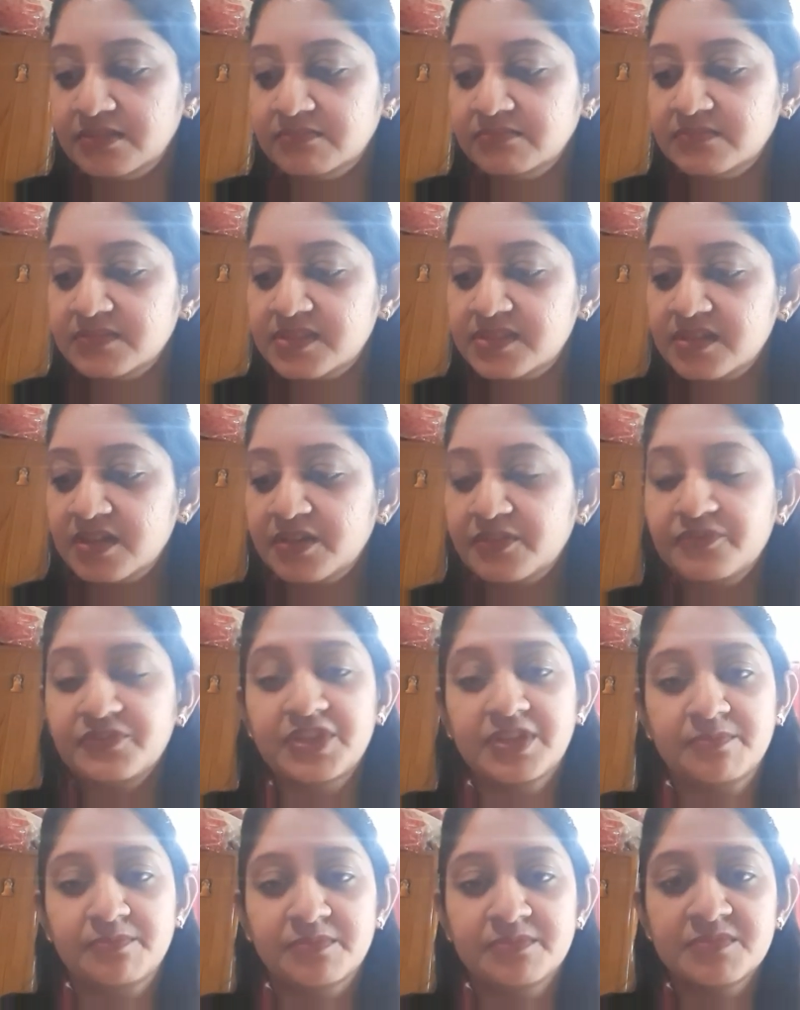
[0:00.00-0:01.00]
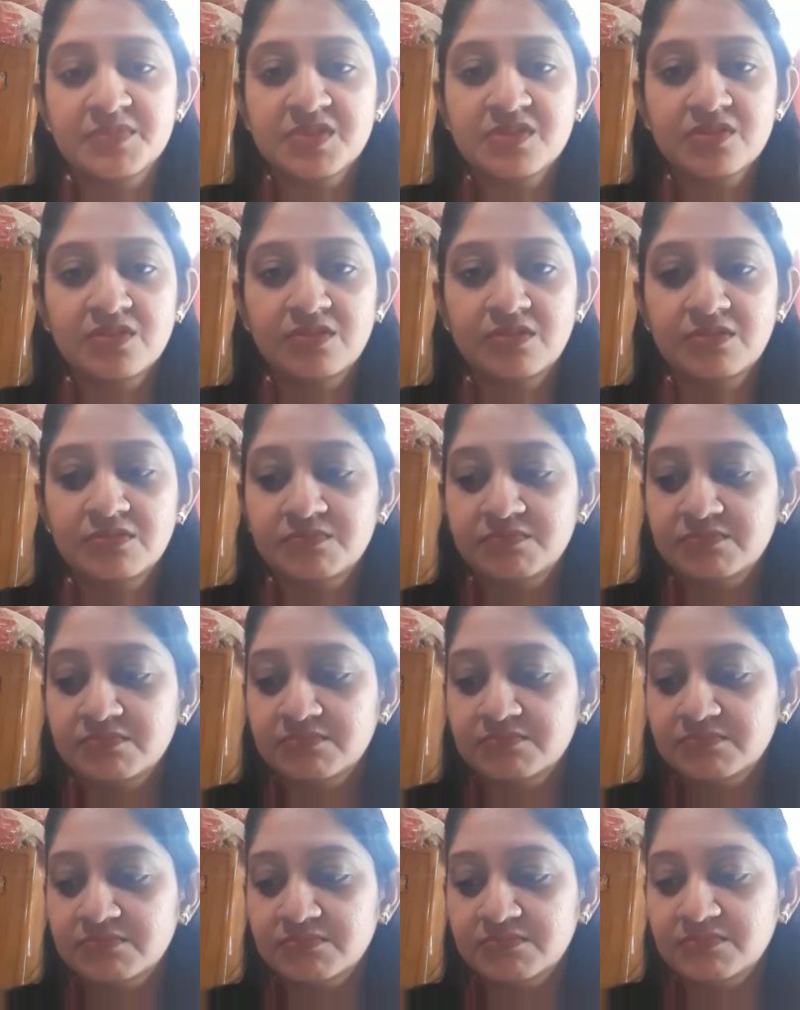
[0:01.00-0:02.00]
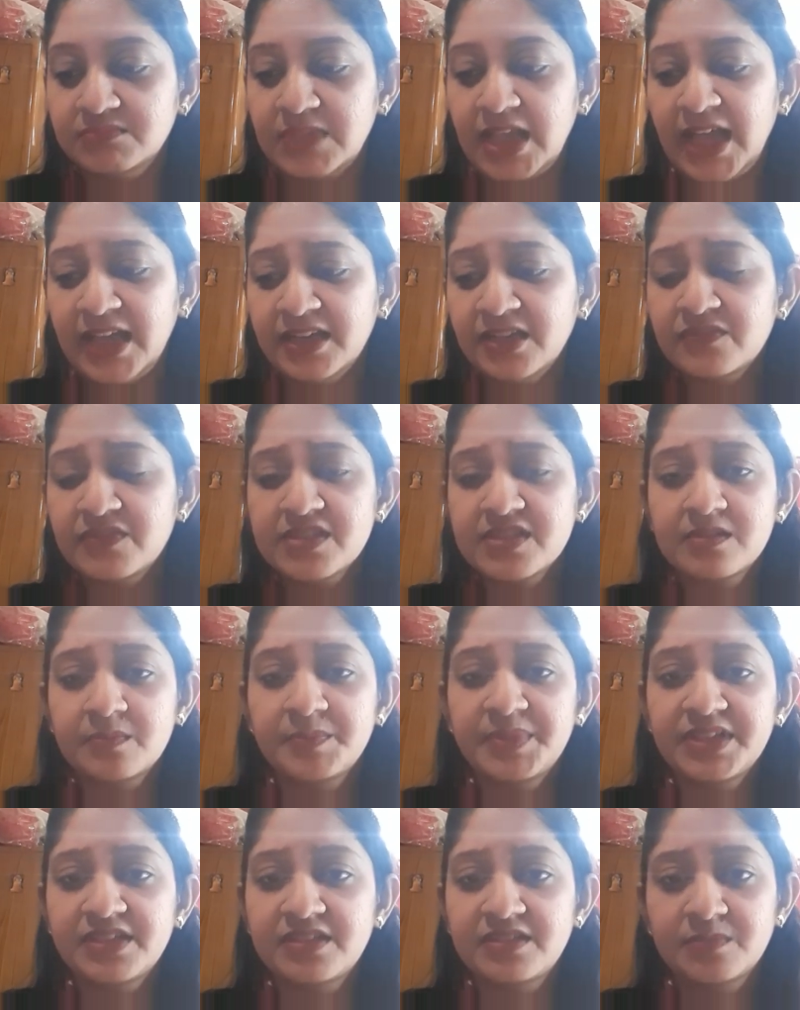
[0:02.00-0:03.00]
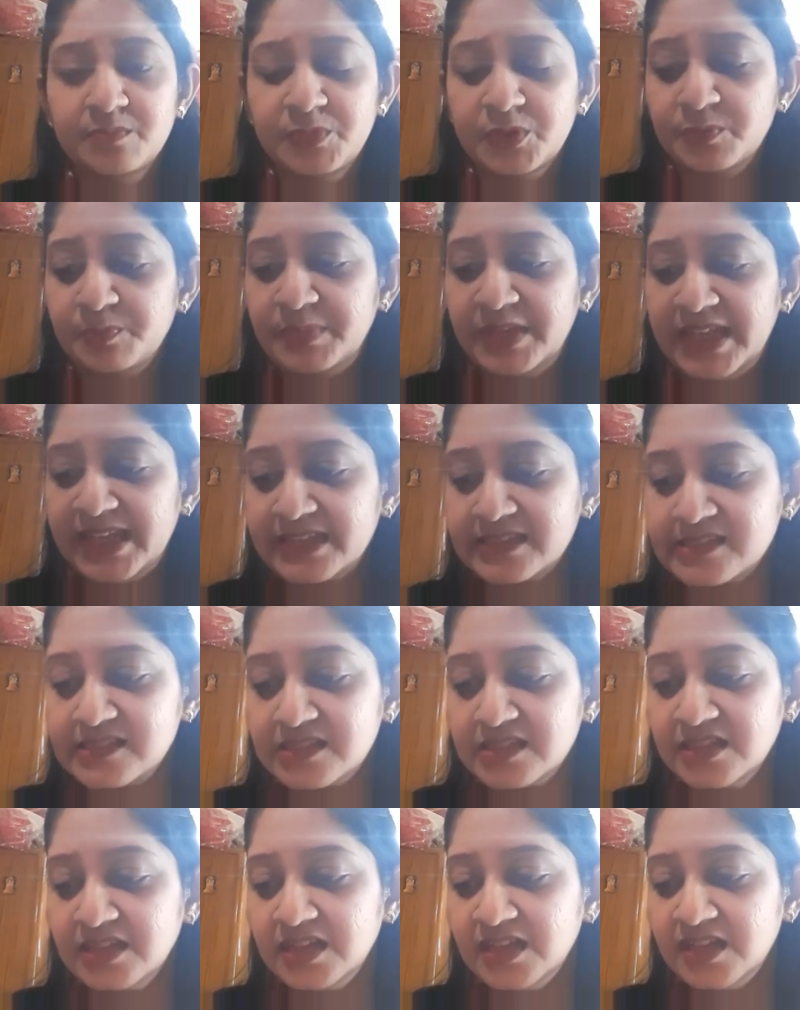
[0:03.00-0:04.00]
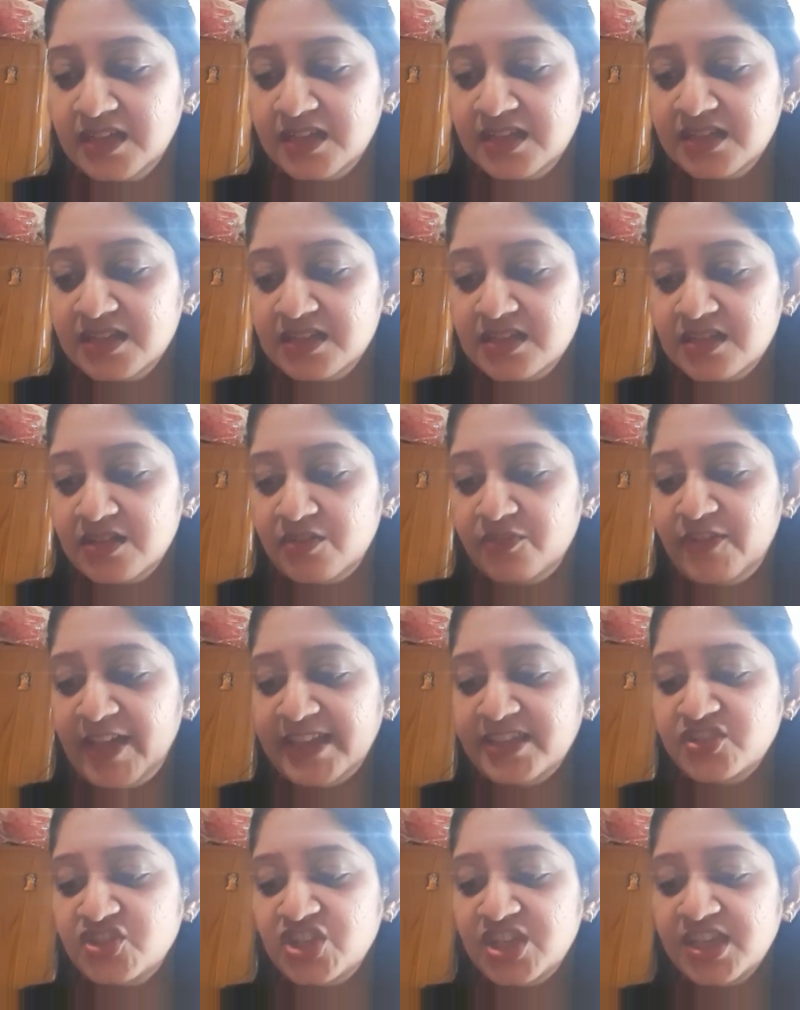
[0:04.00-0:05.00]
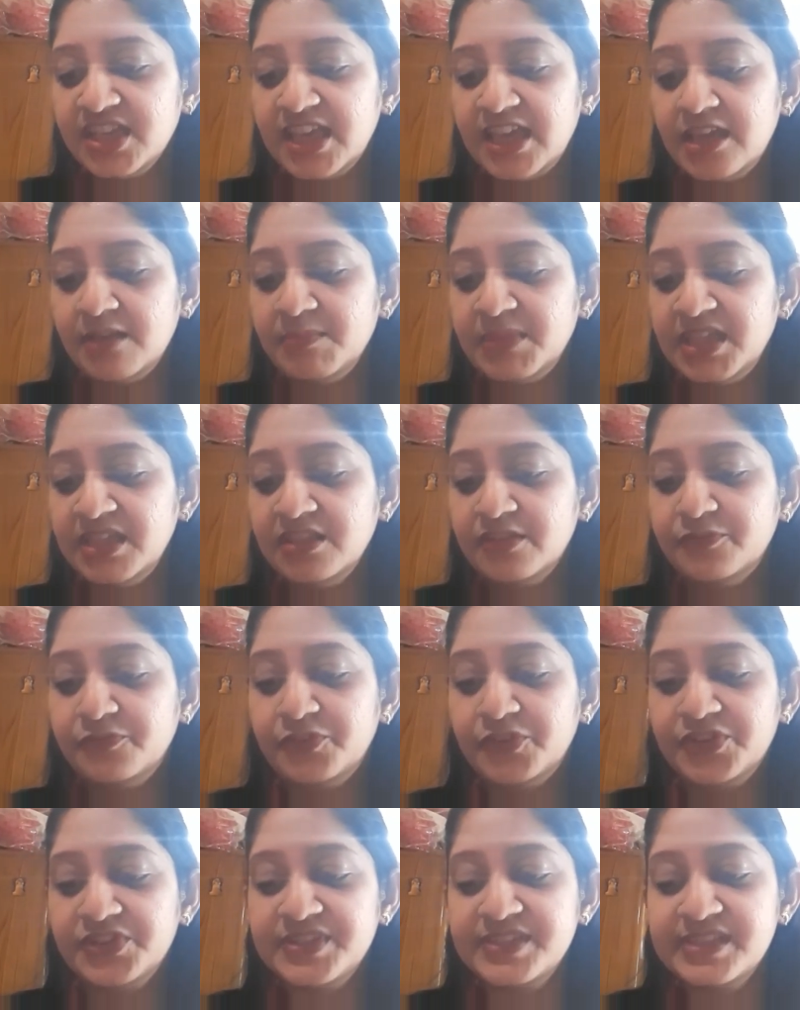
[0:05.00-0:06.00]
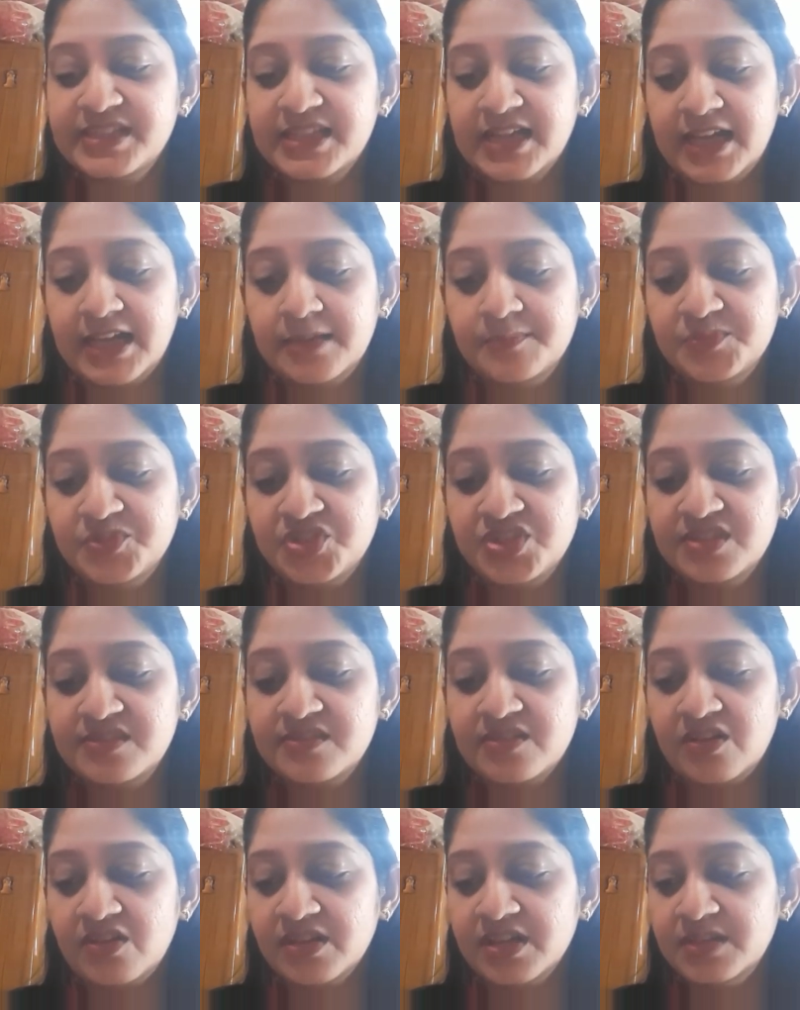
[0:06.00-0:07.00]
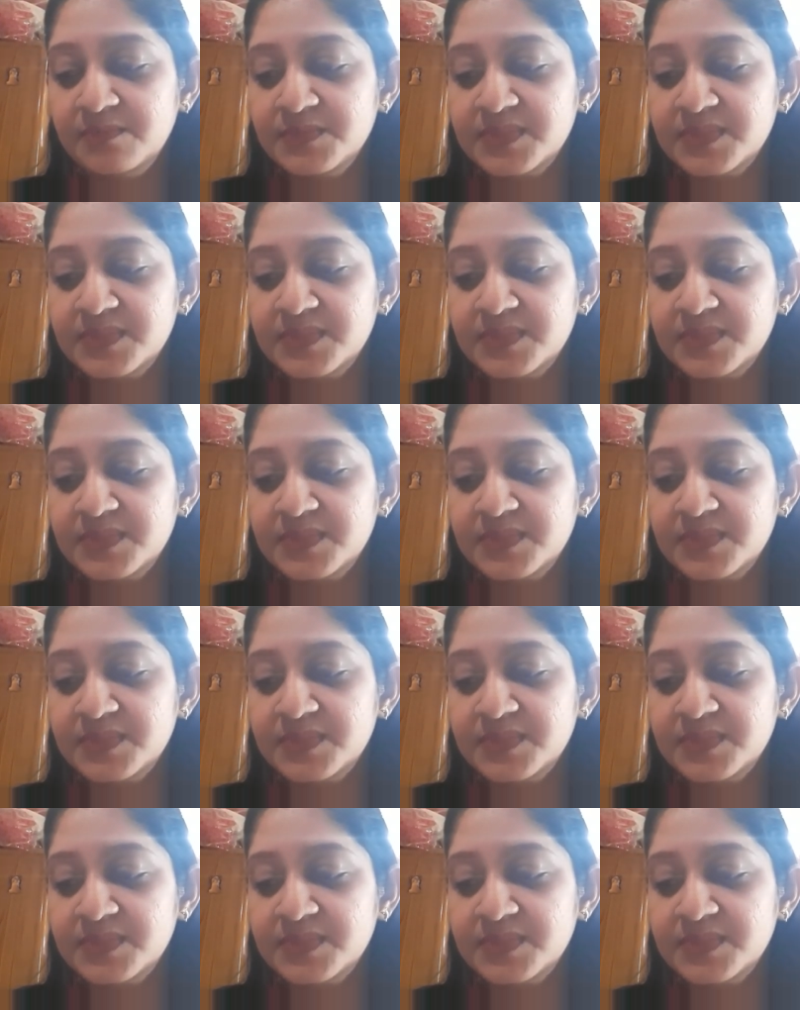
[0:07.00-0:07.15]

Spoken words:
served him. So Hannah was a bit perplexed. When she came in the first time, she saw him